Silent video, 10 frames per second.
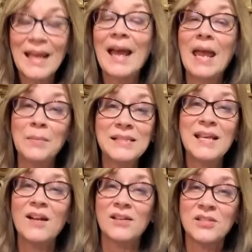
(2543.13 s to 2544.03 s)
yeah
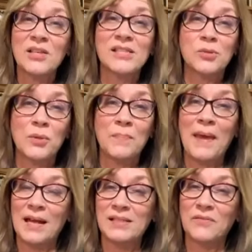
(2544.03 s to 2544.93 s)
Amazon also has three
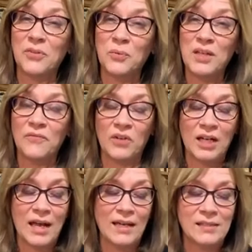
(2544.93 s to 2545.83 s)
packs of three different
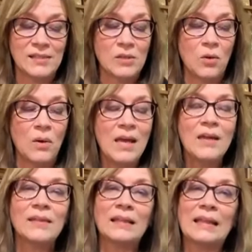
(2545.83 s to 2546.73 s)
kinds so
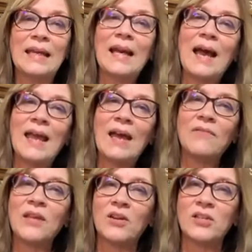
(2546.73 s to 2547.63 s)
the link I
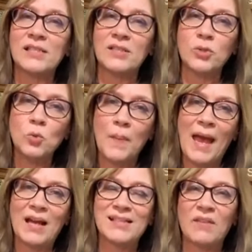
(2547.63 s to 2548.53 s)
have there is a two
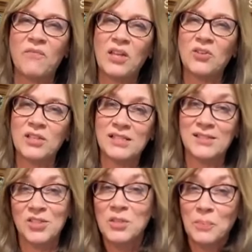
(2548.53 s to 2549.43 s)
pack because I figured
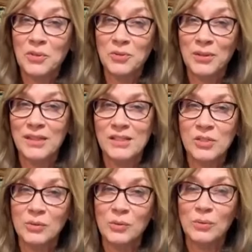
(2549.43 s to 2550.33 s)
it's cheaper doing the
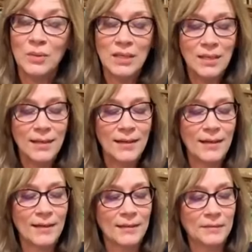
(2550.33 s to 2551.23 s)
two
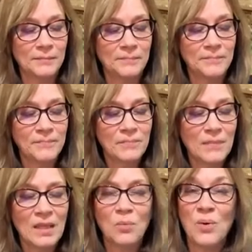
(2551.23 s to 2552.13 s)
um,
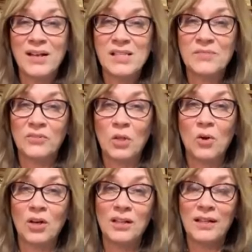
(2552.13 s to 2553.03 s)
one is
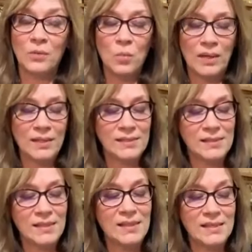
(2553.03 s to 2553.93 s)
floral and one is
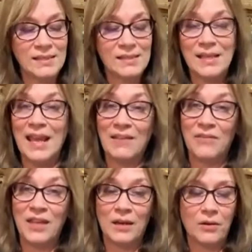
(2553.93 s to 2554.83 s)
this
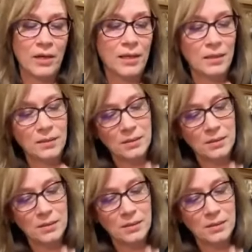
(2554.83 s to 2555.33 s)
aviary